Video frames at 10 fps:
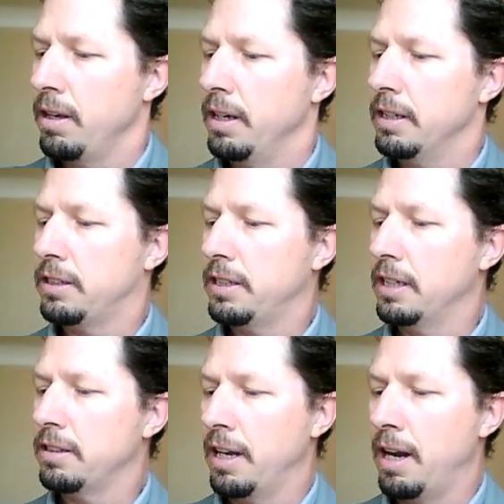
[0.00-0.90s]
it
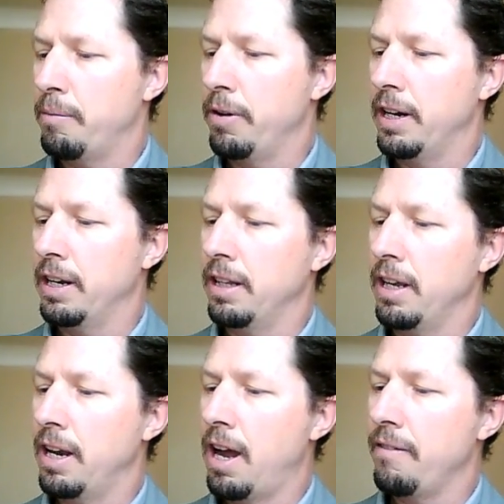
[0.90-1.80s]
says, and I'm reading in the
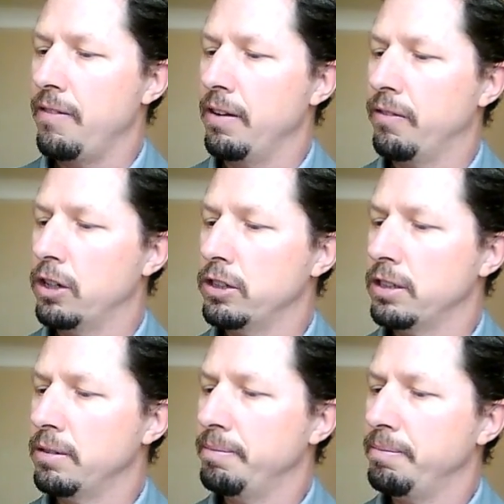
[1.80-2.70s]
NIV version.